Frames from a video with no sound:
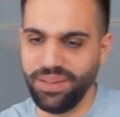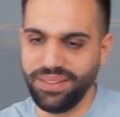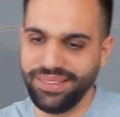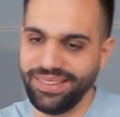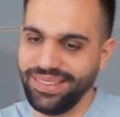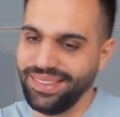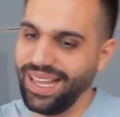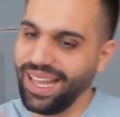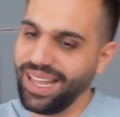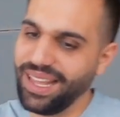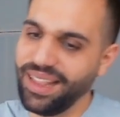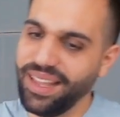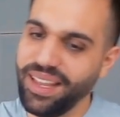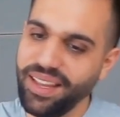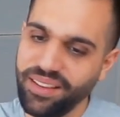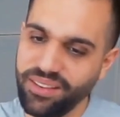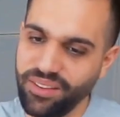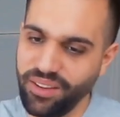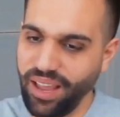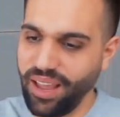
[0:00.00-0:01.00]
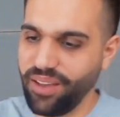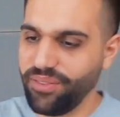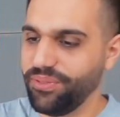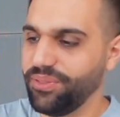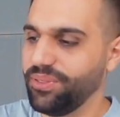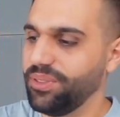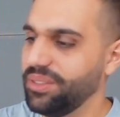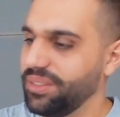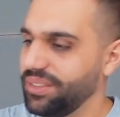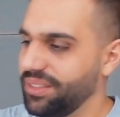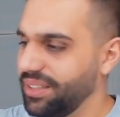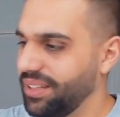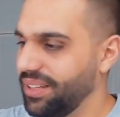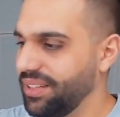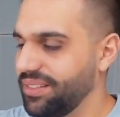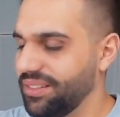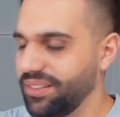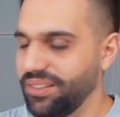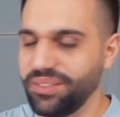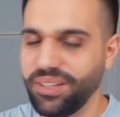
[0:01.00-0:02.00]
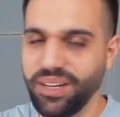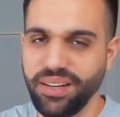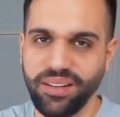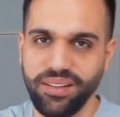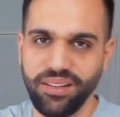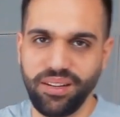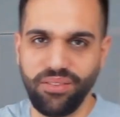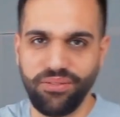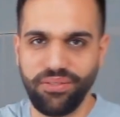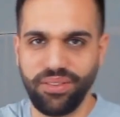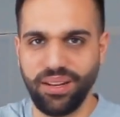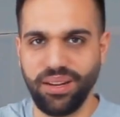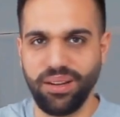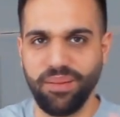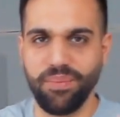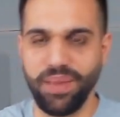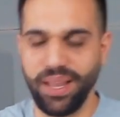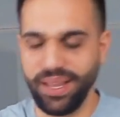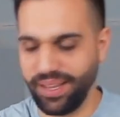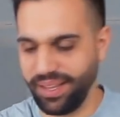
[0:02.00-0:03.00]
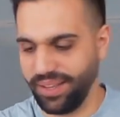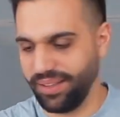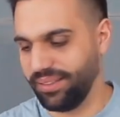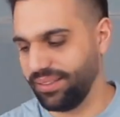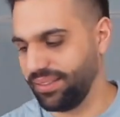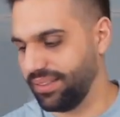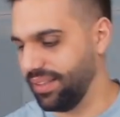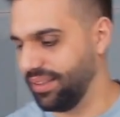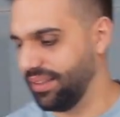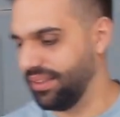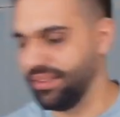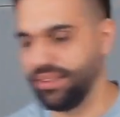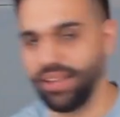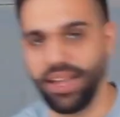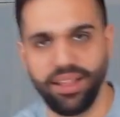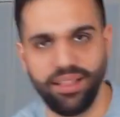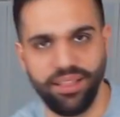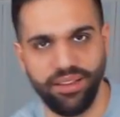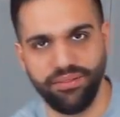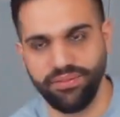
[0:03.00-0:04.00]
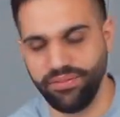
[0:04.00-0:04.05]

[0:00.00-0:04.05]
but daily, the effort, it's already enough that I'm making the daily